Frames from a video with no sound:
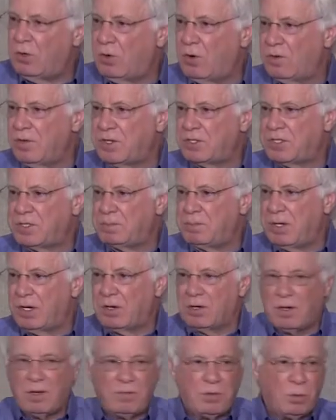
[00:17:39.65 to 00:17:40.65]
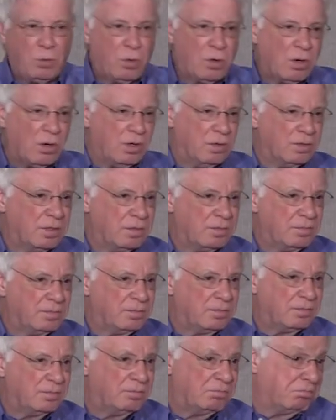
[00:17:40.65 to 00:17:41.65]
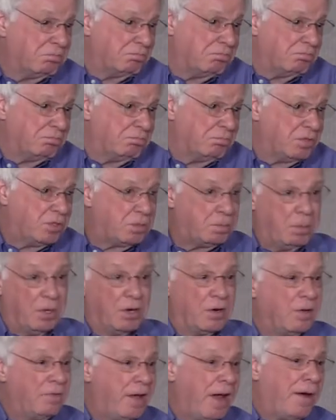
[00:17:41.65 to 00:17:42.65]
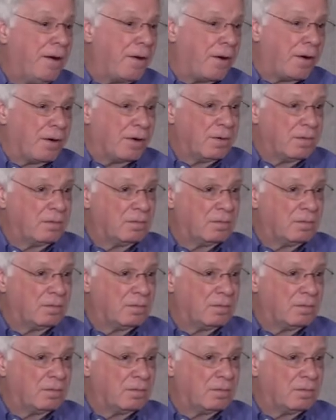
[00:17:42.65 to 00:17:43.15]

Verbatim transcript: or the spirit of the world, spirit of error.